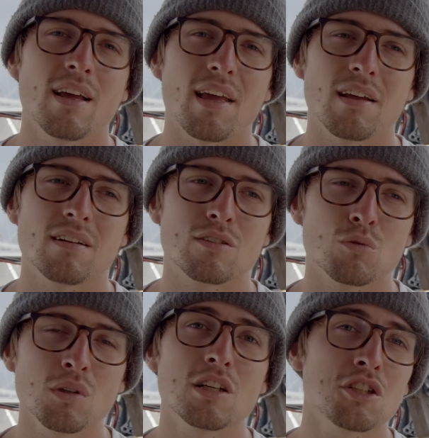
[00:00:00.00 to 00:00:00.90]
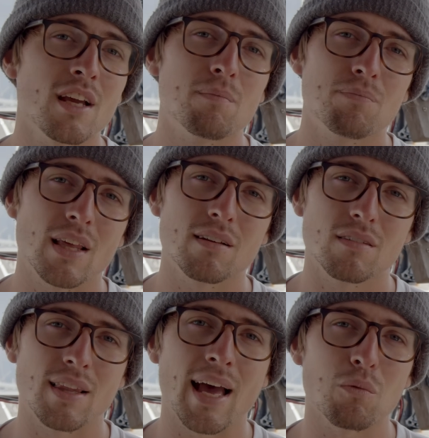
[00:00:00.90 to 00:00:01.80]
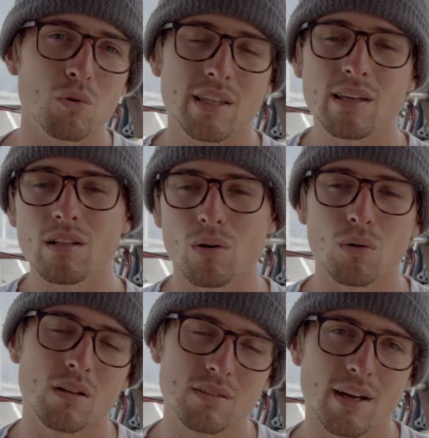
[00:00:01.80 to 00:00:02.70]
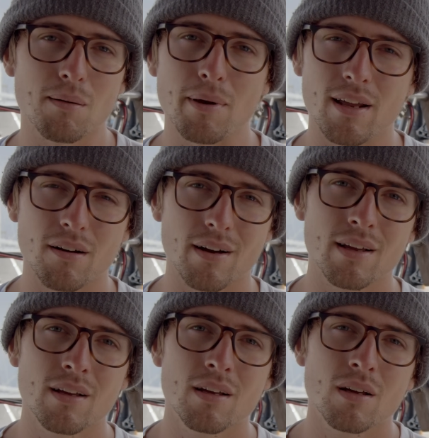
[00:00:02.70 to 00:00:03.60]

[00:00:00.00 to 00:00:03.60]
And it's really a shame that that will kill a whole entire battery